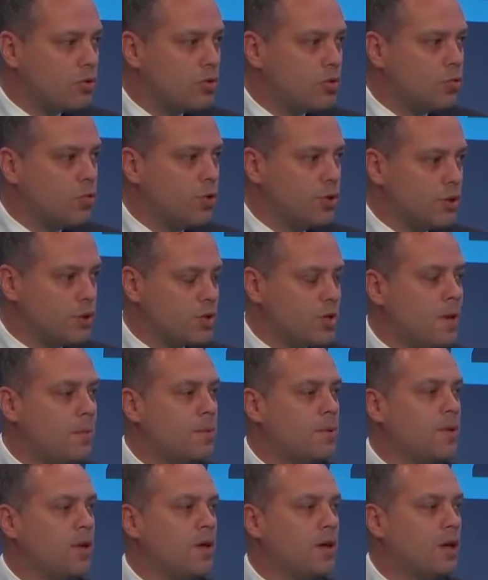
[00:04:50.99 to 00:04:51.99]
to what is
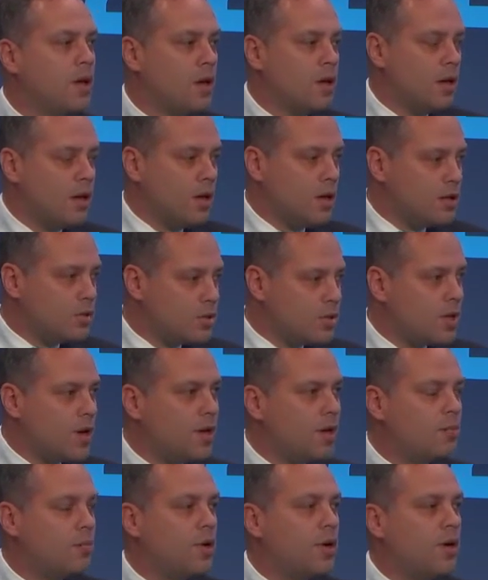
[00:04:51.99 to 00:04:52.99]
happening
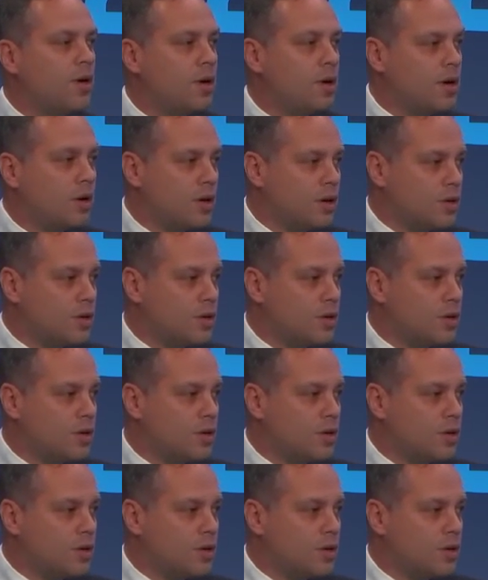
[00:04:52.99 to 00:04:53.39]
inside America,